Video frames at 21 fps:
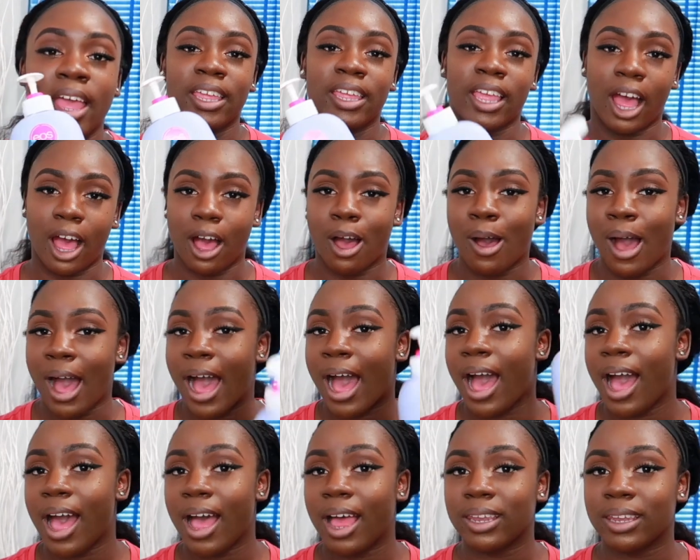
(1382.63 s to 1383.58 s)
Y'all,
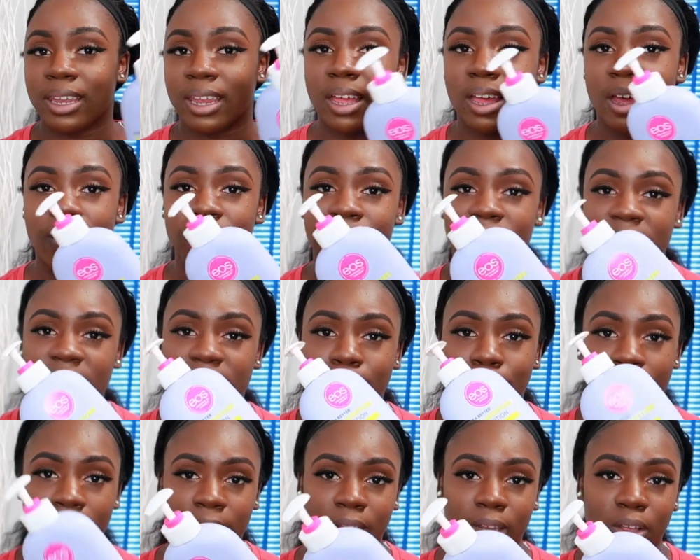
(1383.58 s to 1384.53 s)
I love this
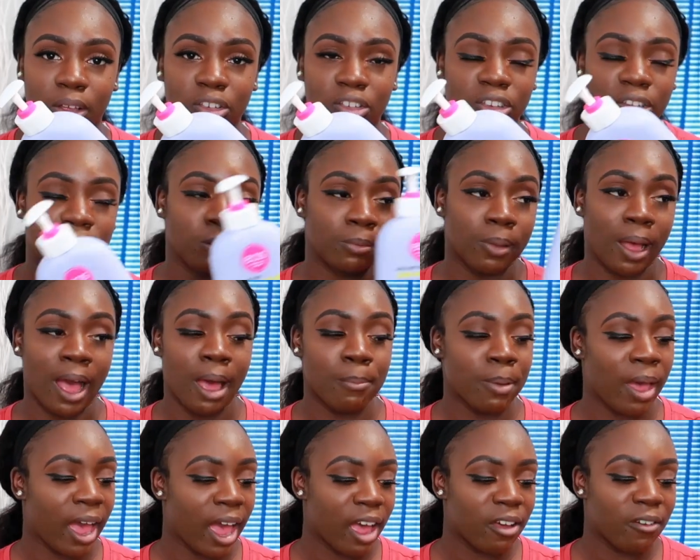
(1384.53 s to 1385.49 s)
body lotion. I'm
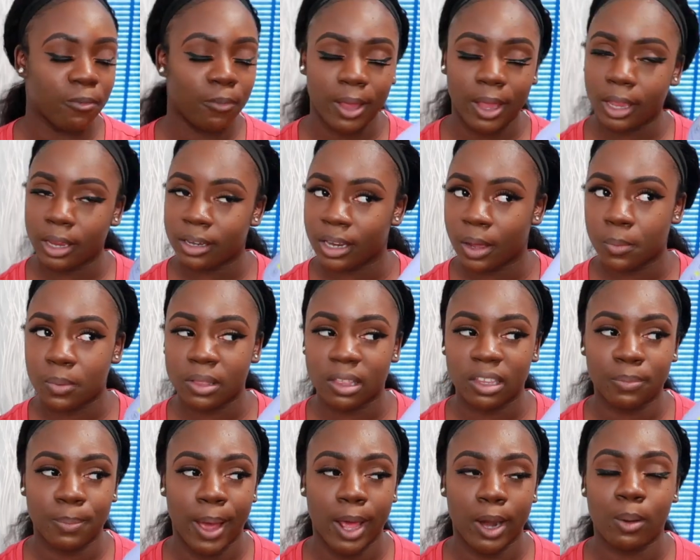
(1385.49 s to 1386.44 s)
halfway done with
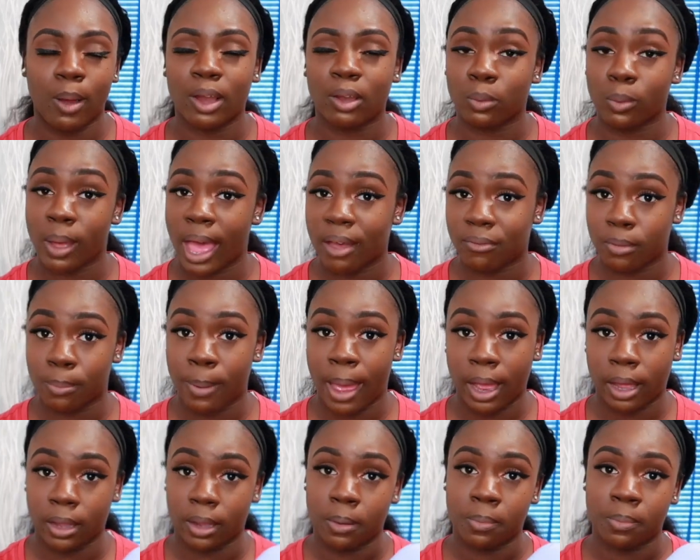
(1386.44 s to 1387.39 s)
this bottle. I do have a
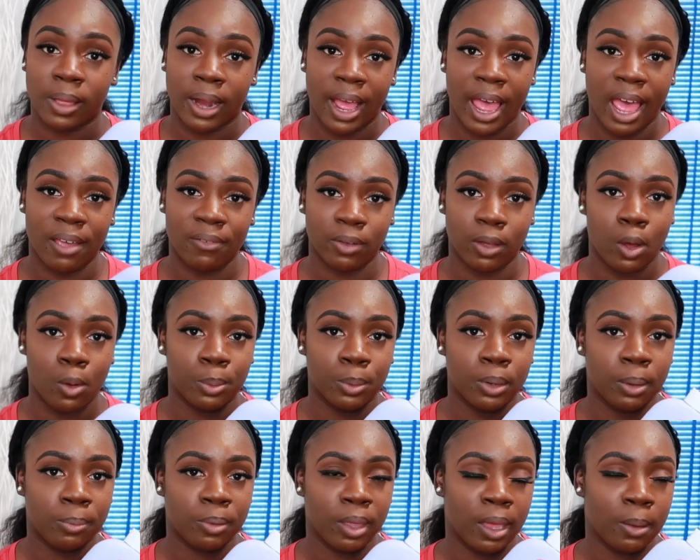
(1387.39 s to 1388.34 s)
backup that I haven't
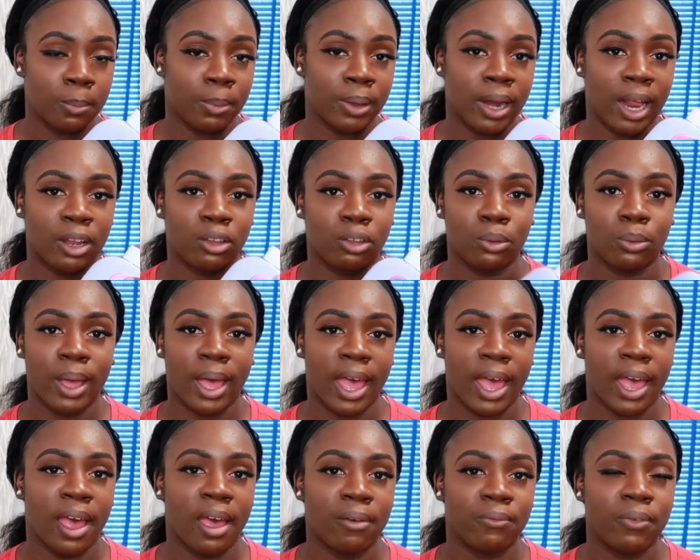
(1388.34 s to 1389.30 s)
opened up yet, but I do
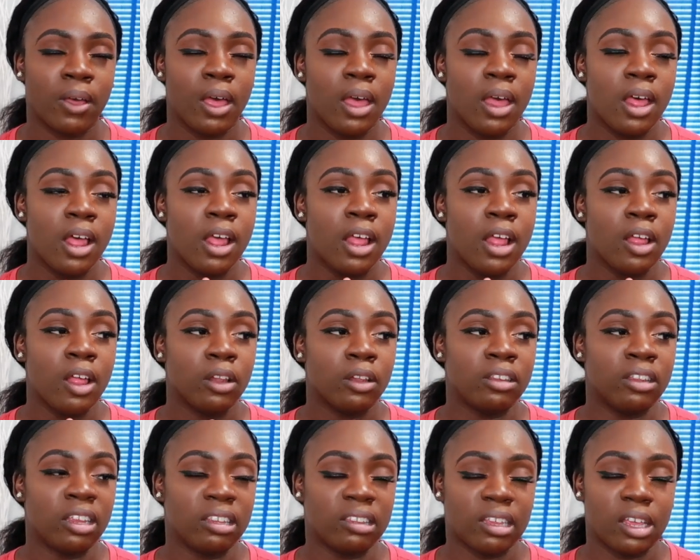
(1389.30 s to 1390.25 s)
have
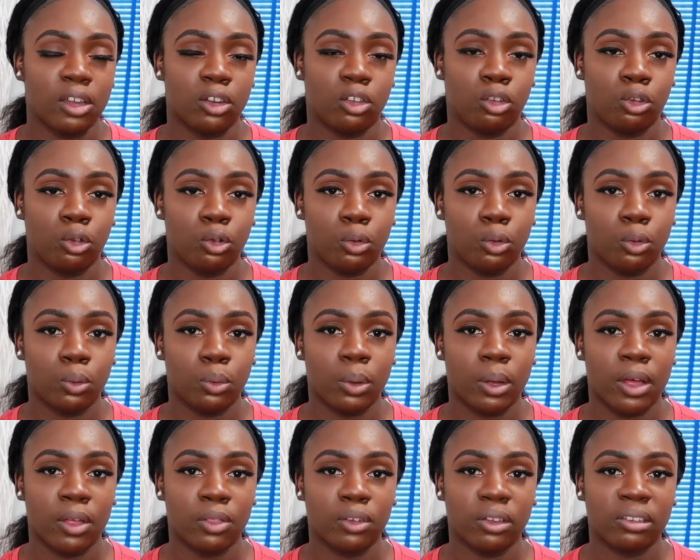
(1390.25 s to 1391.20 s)
this and
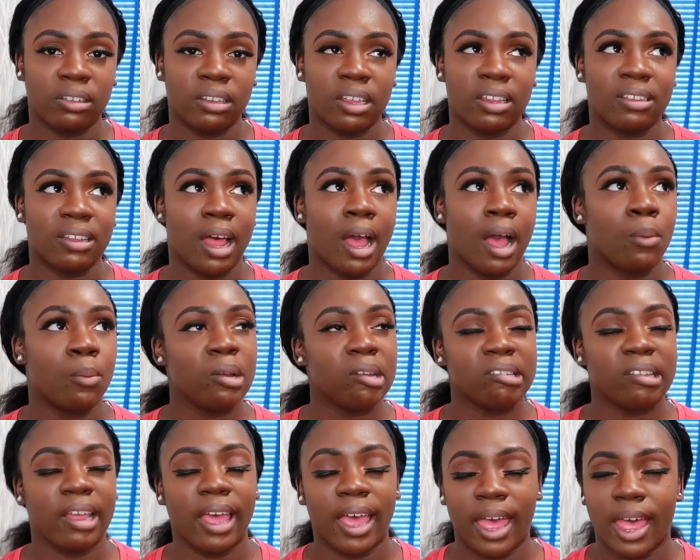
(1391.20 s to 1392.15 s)
two other scents. I
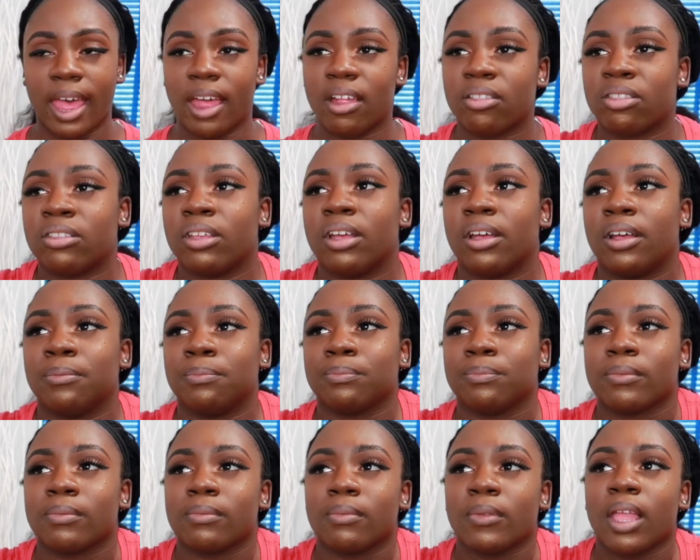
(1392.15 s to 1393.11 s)
wish they had the...